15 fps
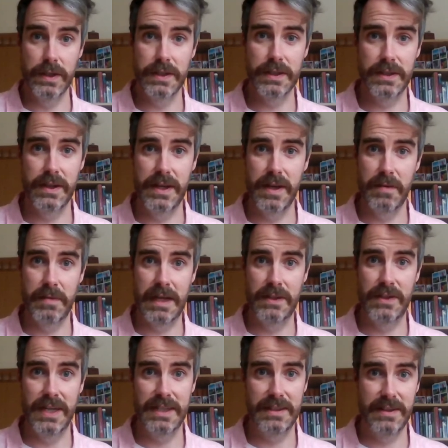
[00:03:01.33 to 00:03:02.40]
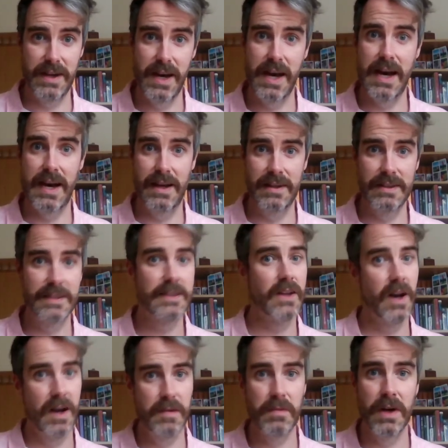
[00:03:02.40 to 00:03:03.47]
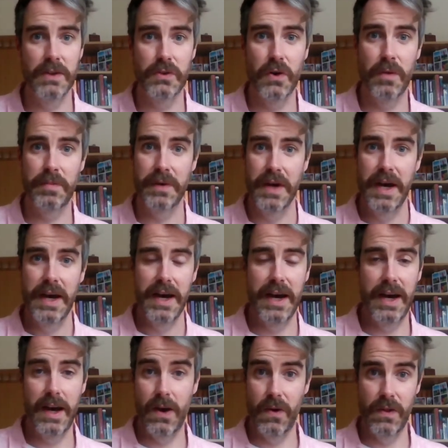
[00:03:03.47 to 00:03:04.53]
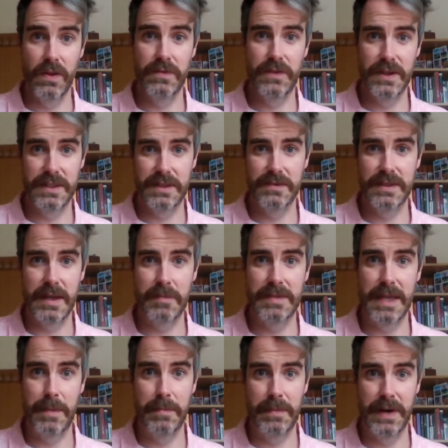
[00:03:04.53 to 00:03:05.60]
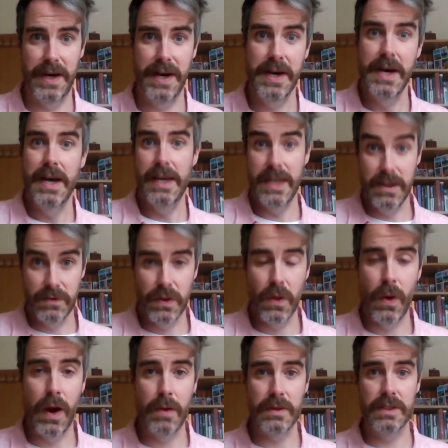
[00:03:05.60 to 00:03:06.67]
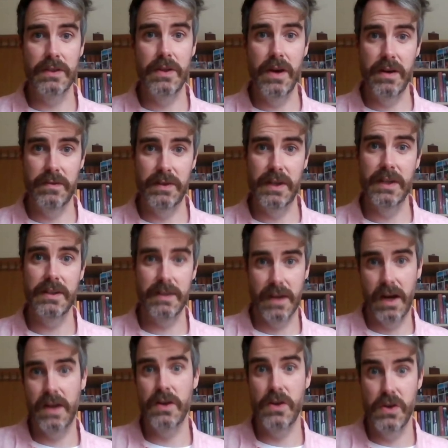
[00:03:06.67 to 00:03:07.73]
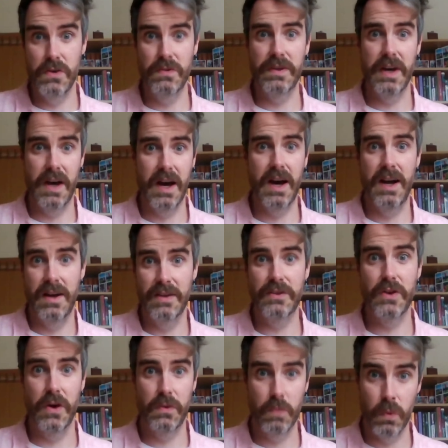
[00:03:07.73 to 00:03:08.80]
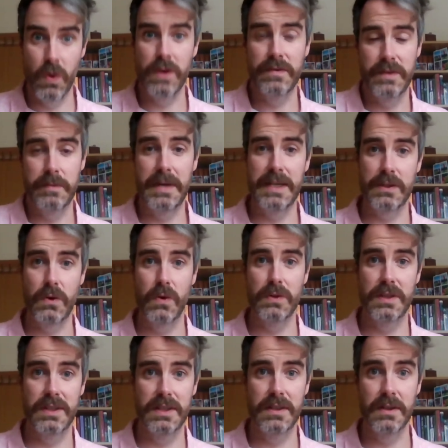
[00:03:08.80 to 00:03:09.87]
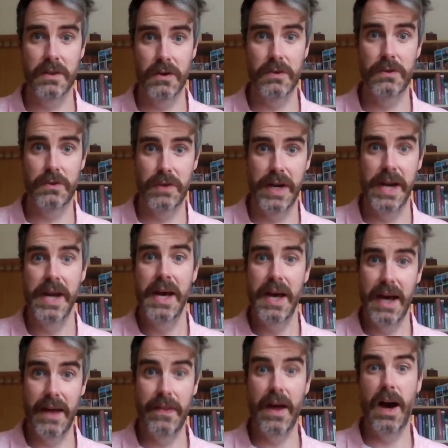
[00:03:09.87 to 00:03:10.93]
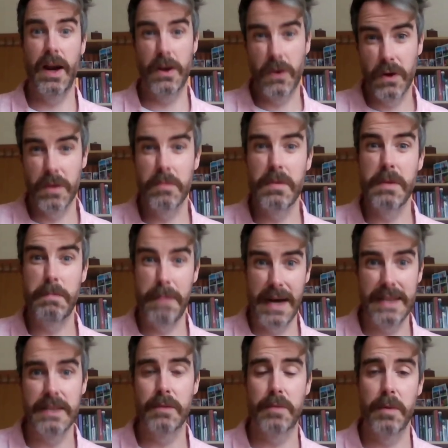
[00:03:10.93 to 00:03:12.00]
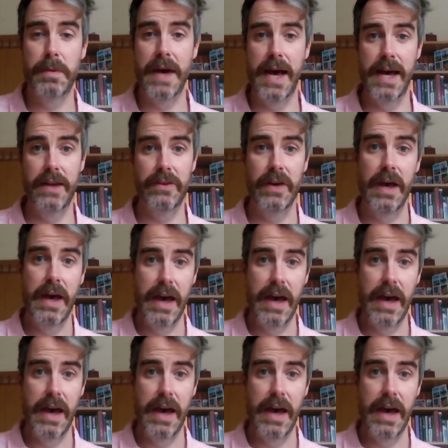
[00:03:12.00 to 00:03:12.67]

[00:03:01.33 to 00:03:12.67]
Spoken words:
to study at Manchester and starting my job on the 1st of September. Even though I was nervous, I knew that I had done one of the best courses in the country and that I couldn't be better prepared